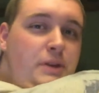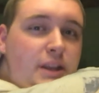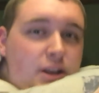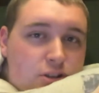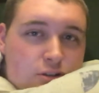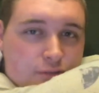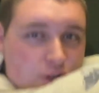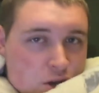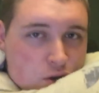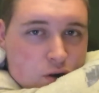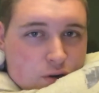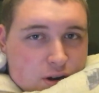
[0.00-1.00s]
will be an extra
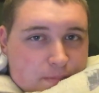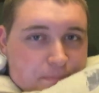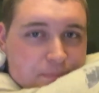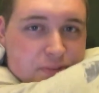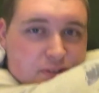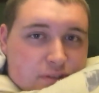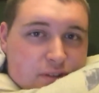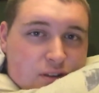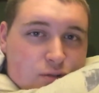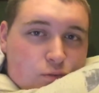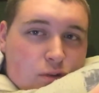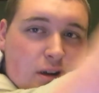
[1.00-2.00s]
video going up
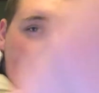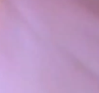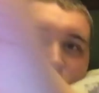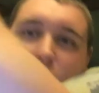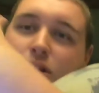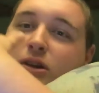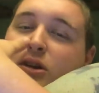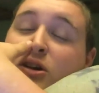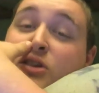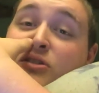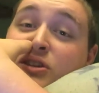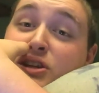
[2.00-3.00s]
as well,
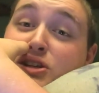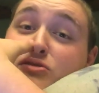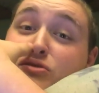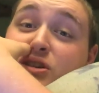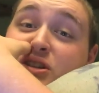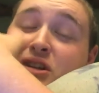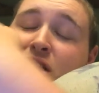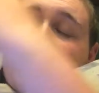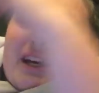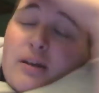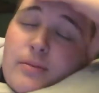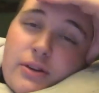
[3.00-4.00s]
along with this one,
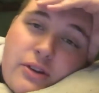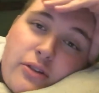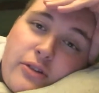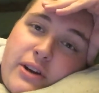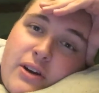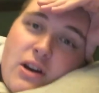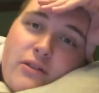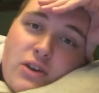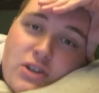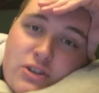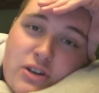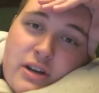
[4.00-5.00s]
talking about the three-year
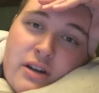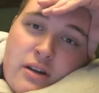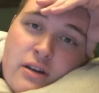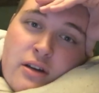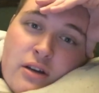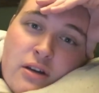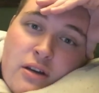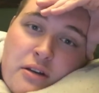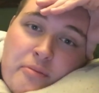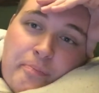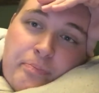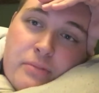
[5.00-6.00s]
anniversary.
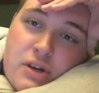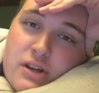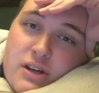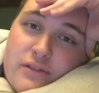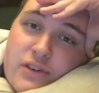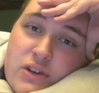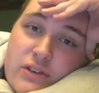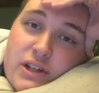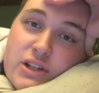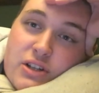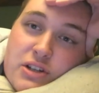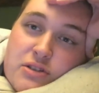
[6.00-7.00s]
But uh, if you don't
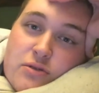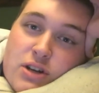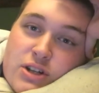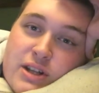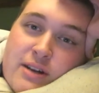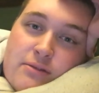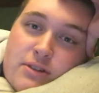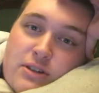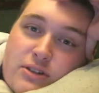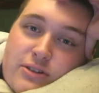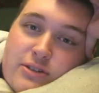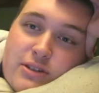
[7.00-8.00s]
get a chance to watch that
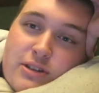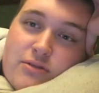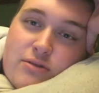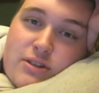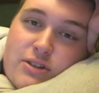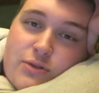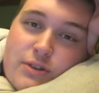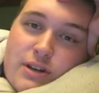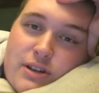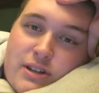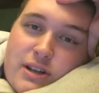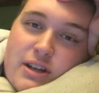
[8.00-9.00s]
one, you just see this one, just
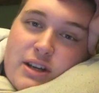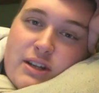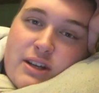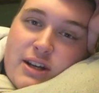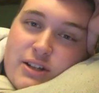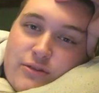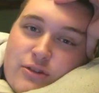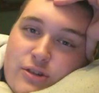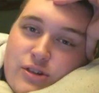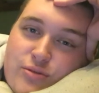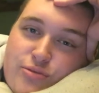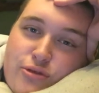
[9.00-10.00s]
wanted to say thanks for
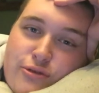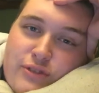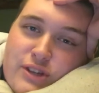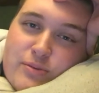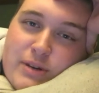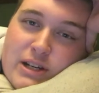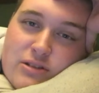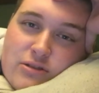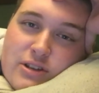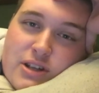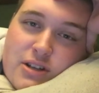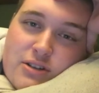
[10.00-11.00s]
all the support for these past
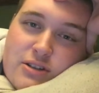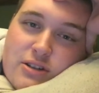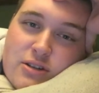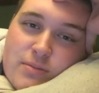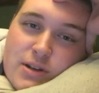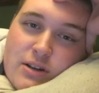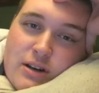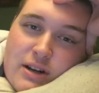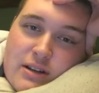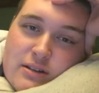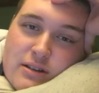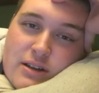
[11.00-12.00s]
three years. It's been
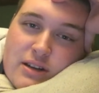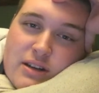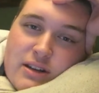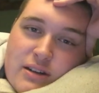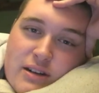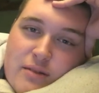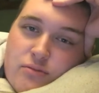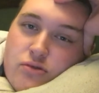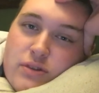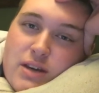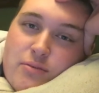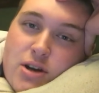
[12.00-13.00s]
great, and I'm
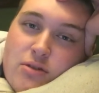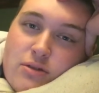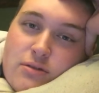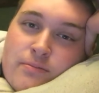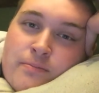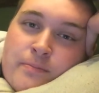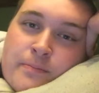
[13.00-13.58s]
going to keep going.